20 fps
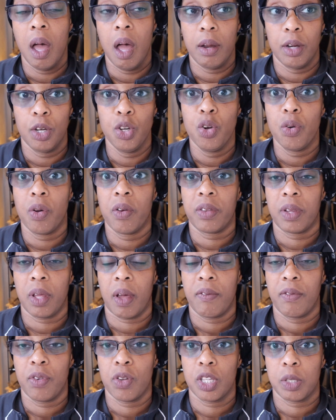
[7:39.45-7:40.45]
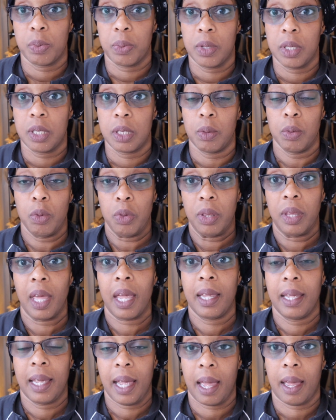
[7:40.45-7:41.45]
A neurodiverse person,
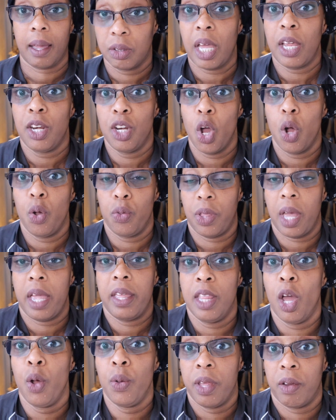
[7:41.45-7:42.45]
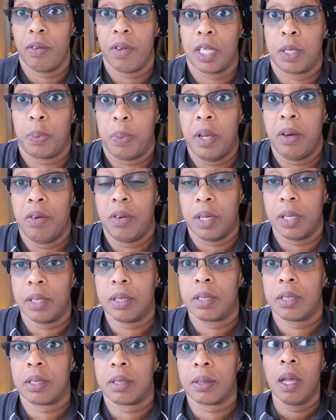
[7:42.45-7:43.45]
they know their
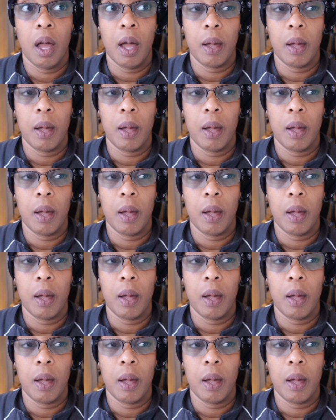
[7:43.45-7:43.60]
experience.